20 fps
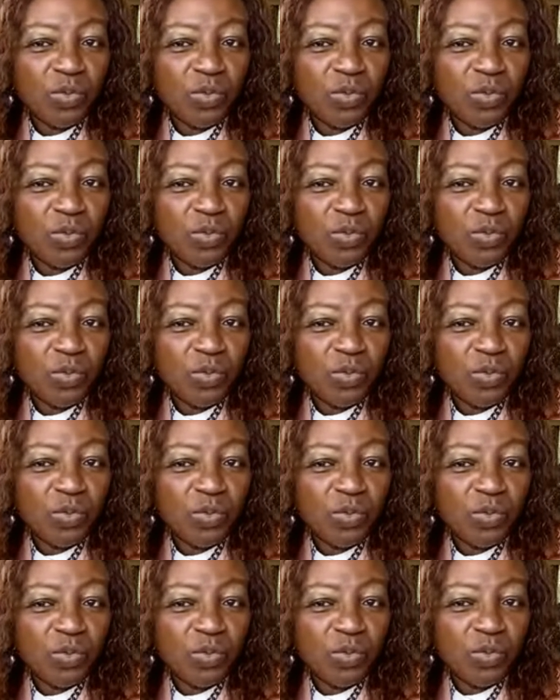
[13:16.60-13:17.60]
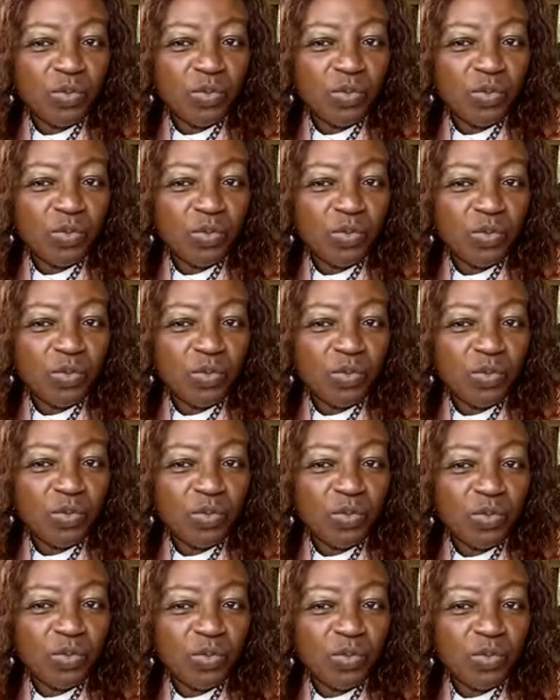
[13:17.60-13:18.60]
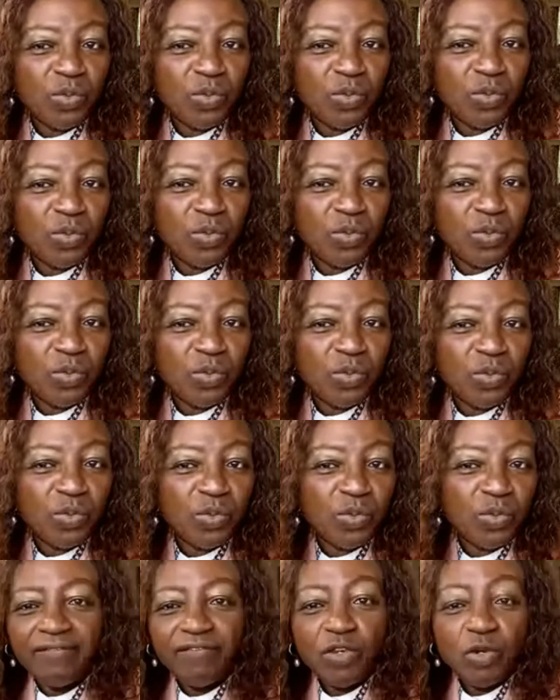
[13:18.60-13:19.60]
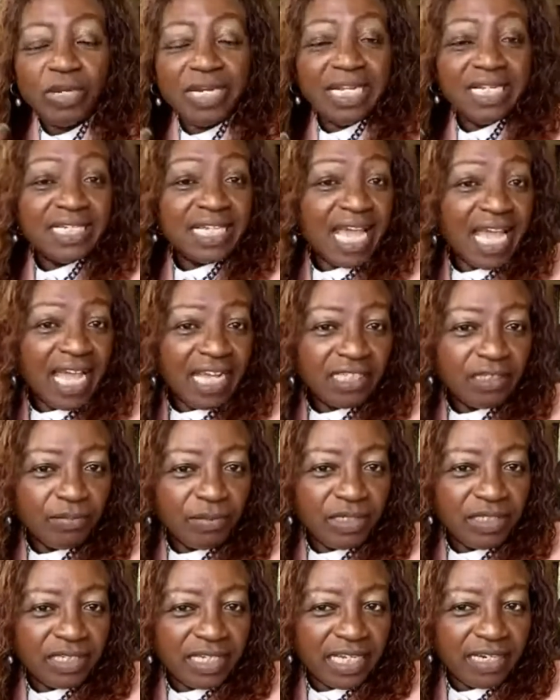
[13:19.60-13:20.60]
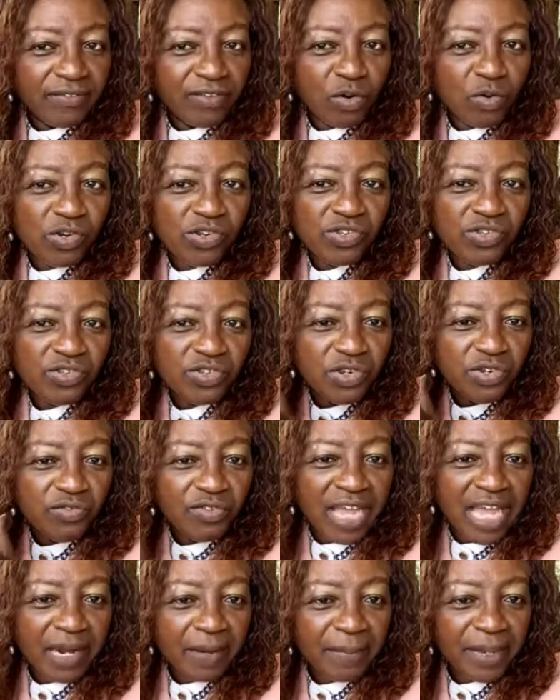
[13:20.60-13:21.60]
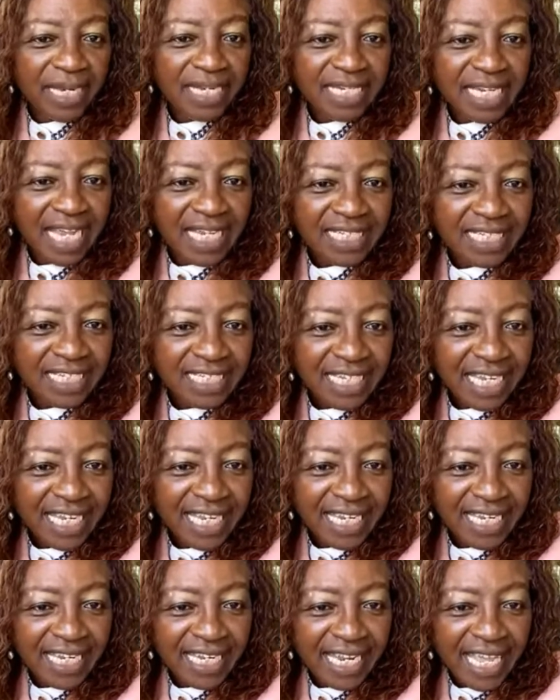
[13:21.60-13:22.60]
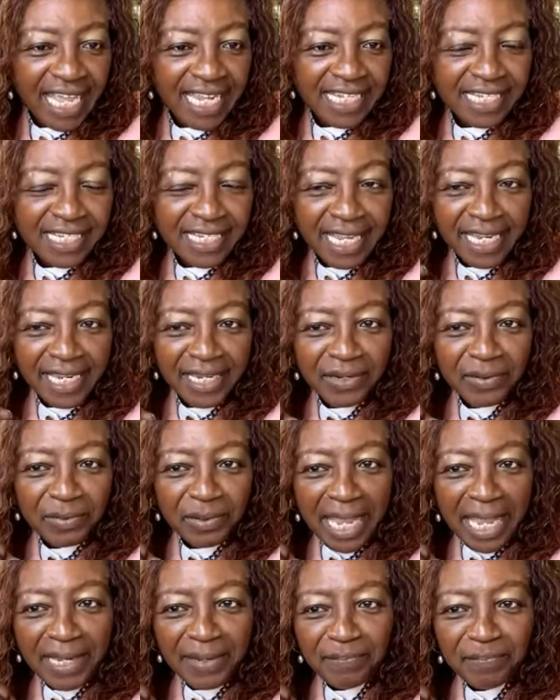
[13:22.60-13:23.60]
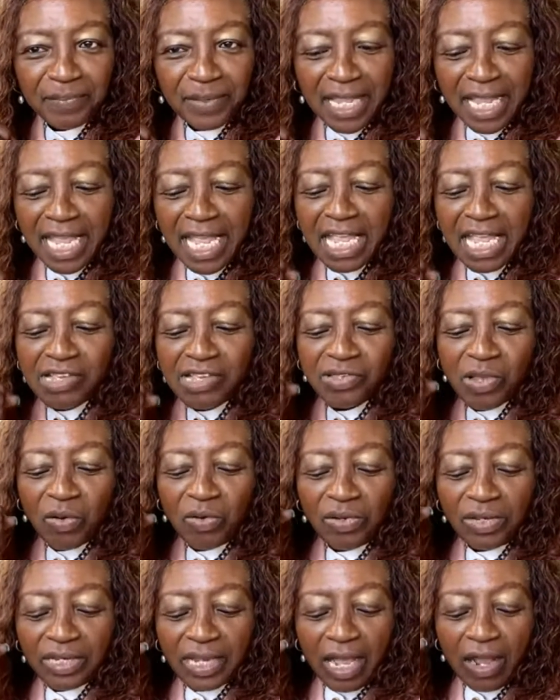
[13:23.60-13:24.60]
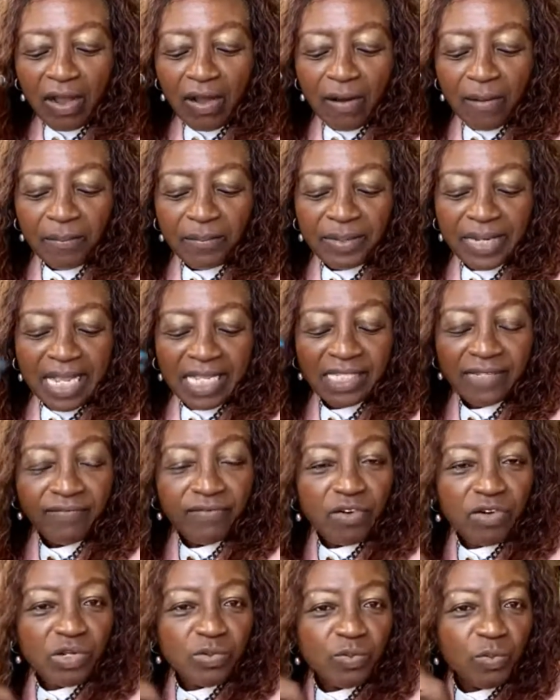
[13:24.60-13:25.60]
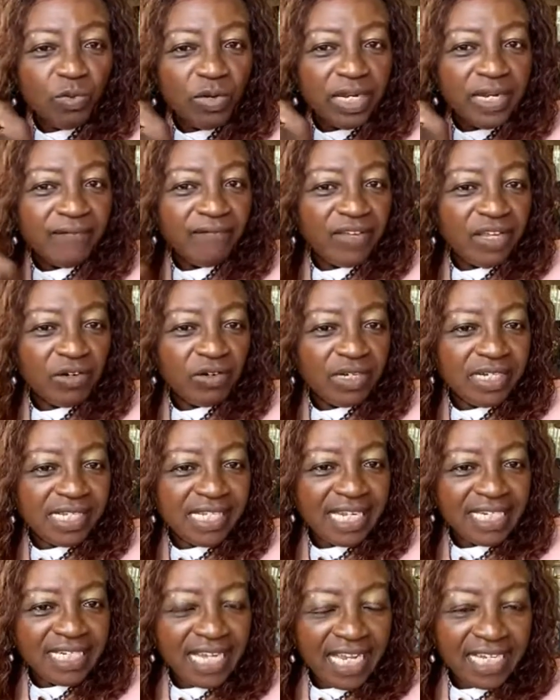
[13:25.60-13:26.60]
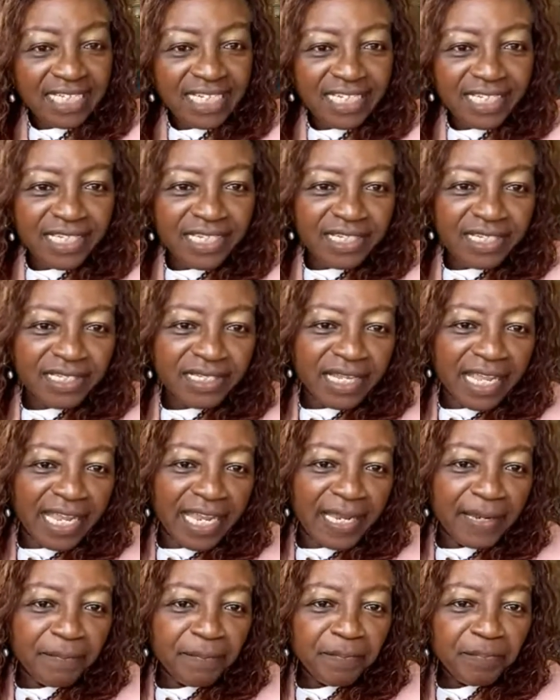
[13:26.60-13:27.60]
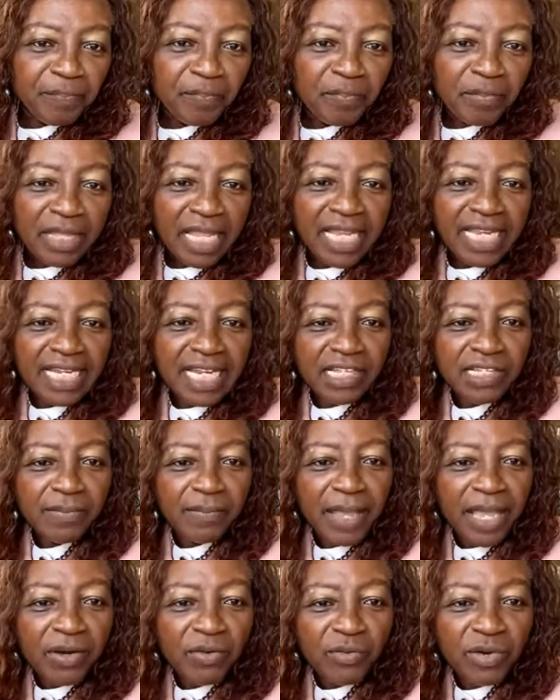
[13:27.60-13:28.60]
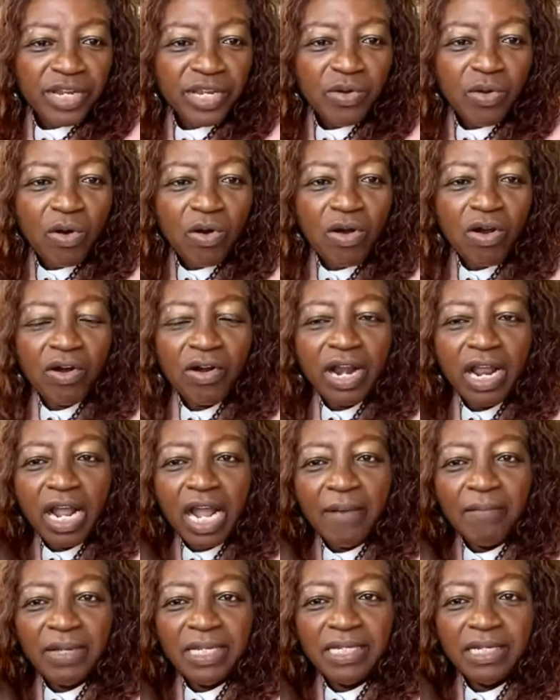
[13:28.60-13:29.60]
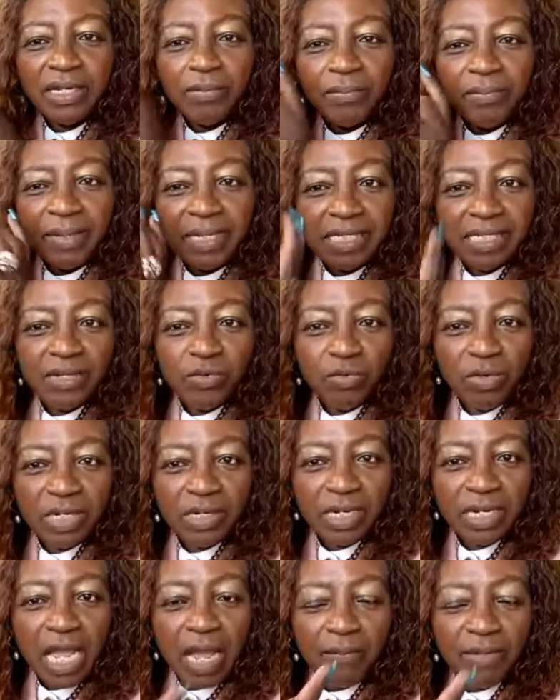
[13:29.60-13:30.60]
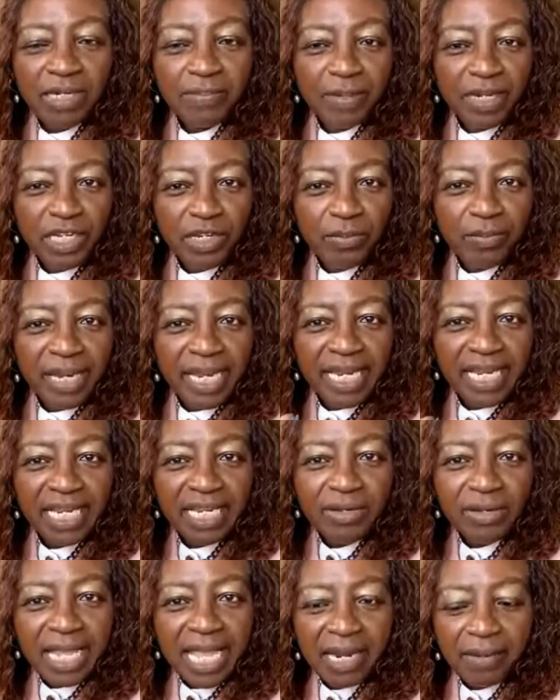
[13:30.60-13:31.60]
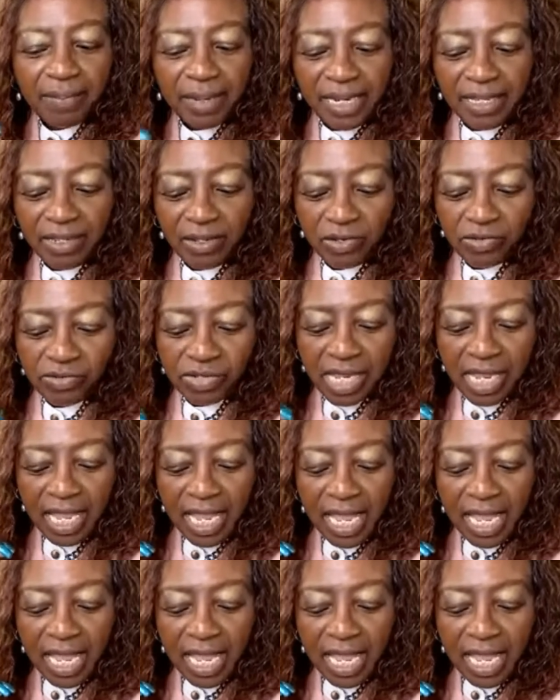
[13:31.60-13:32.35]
there are some states that are exempt from state taxes, but depending on if you're in a taxable state, of course, you've got to pay taxes in that state. Okay, so that's the first one. The federal and state taxes is the same. It doesn't matter where you are, or how much, based on how much money you make, you got to pay those.